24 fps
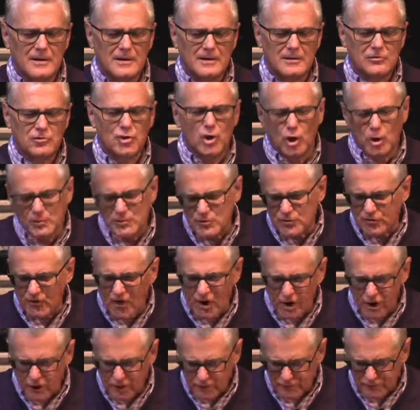Terms
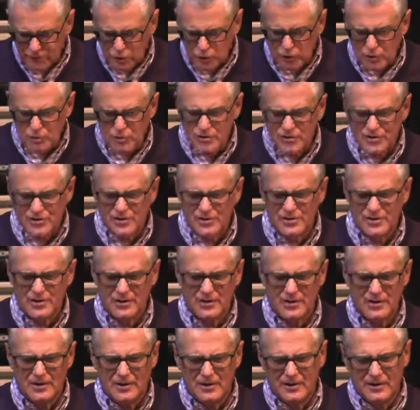fall out of use.
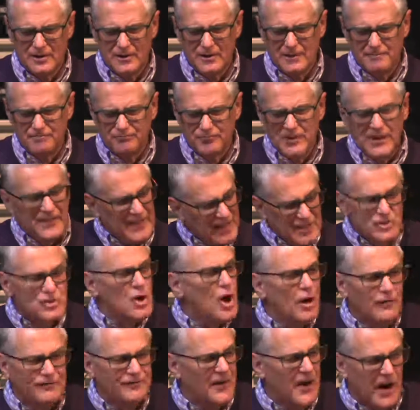And that's
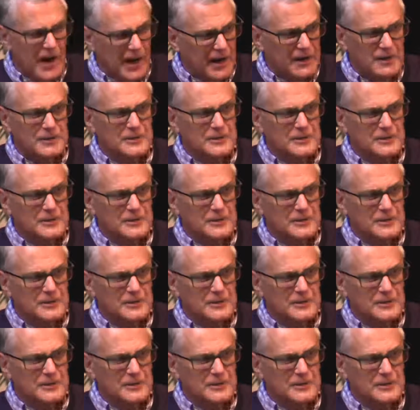all fine.